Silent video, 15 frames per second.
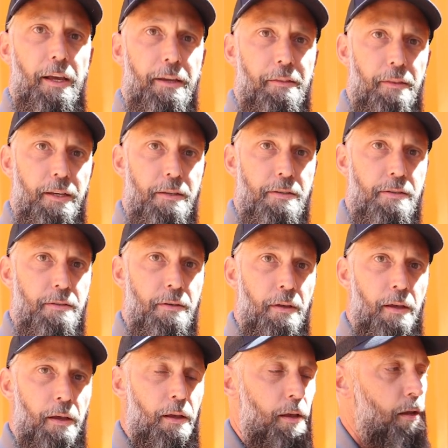like this.
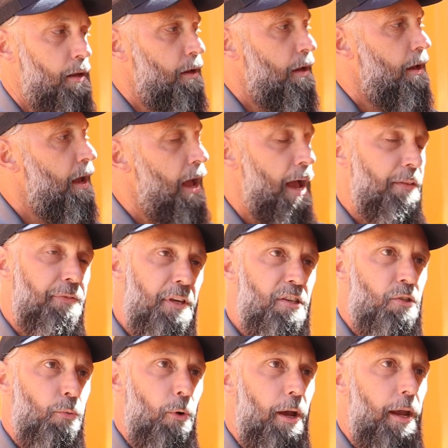At
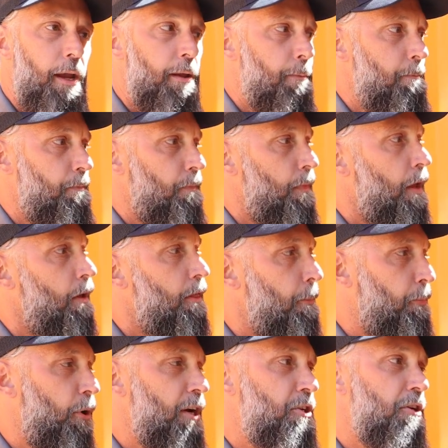this way, the
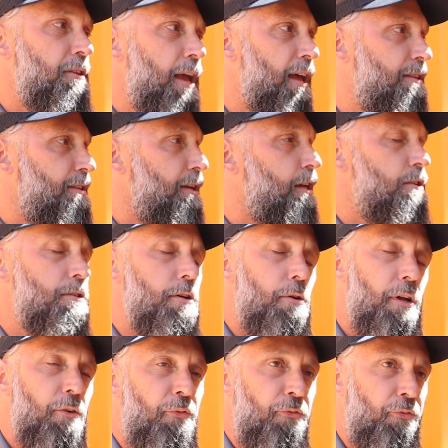pressure that's
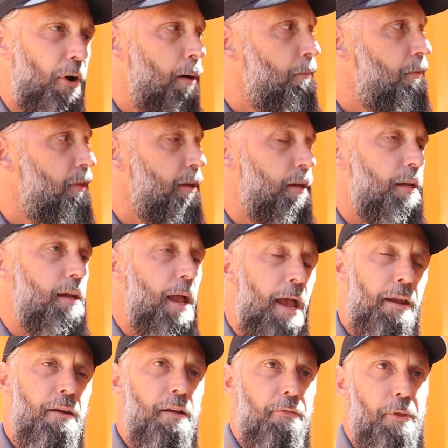exuding from the
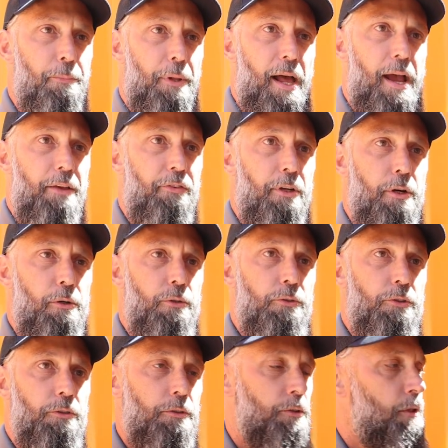end of the blast
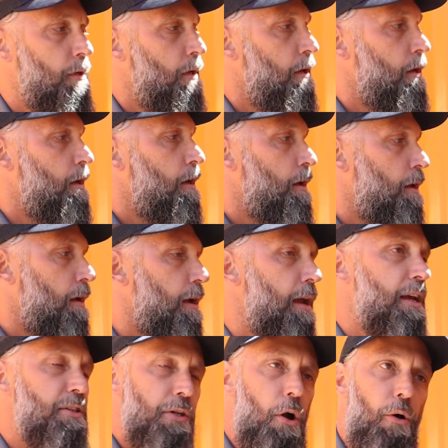hose
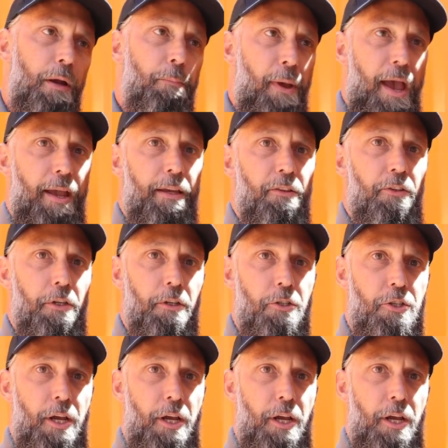is going back into your